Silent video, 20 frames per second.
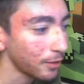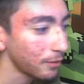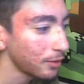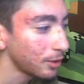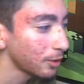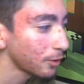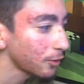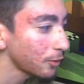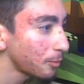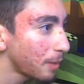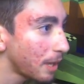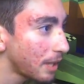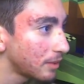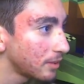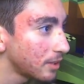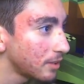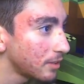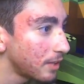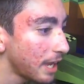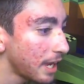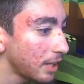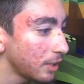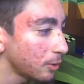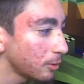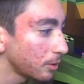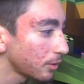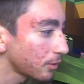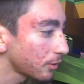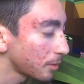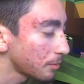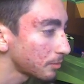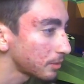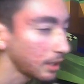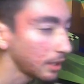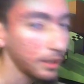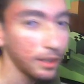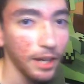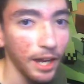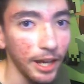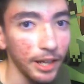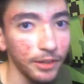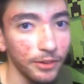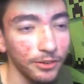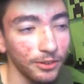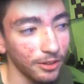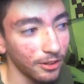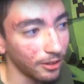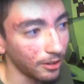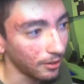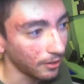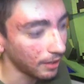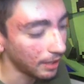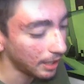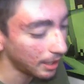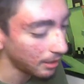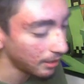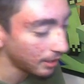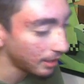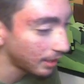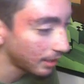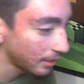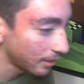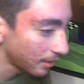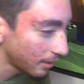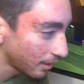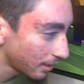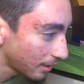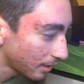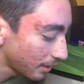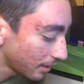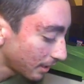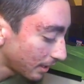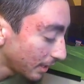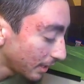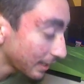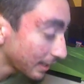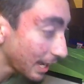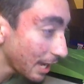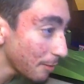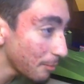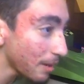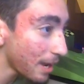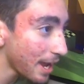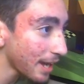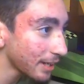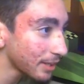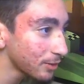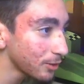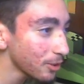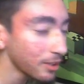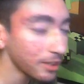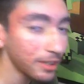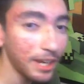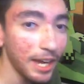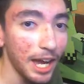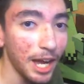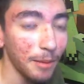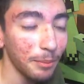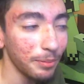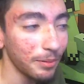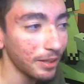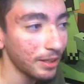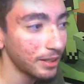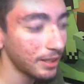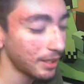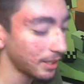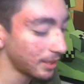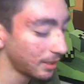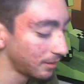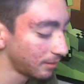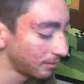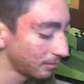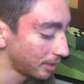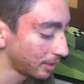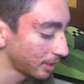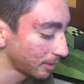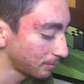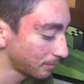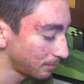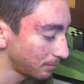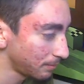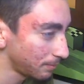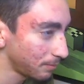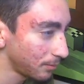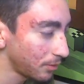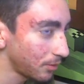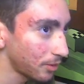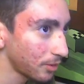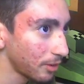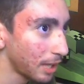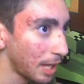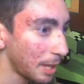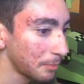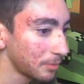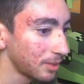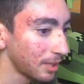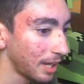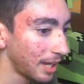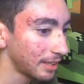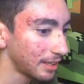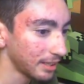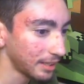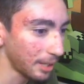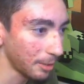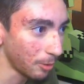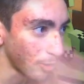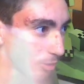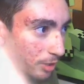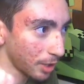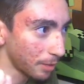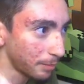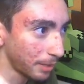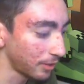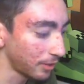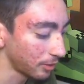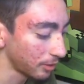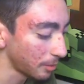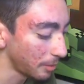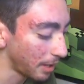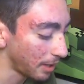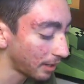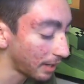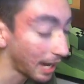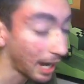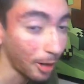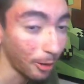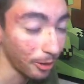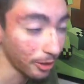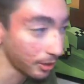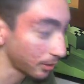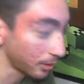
you know, spend the day doing something nice and all that, and uh, came back, took a nap, and then, like, slept. I think I woke up basically about an hour ago,